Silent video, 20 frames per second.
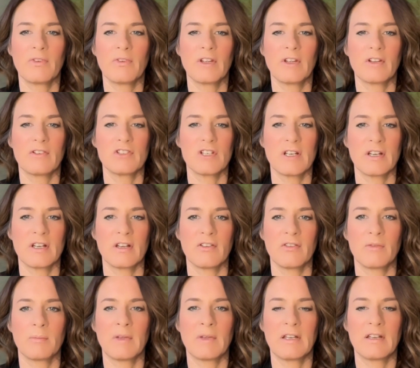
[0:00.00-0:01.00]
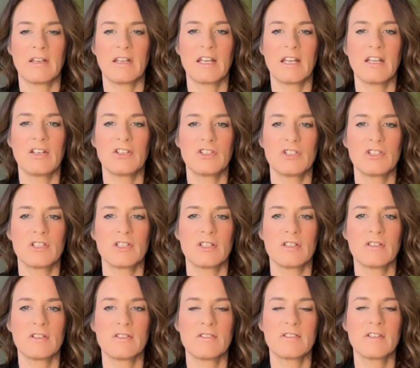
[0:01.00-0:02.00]
such as
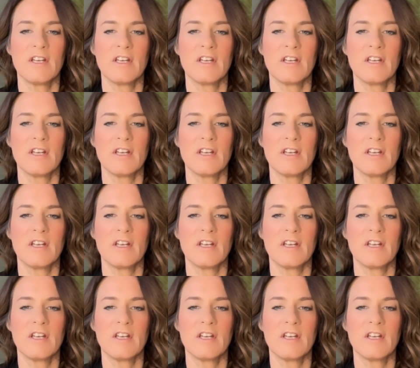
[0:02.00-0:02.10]
medications.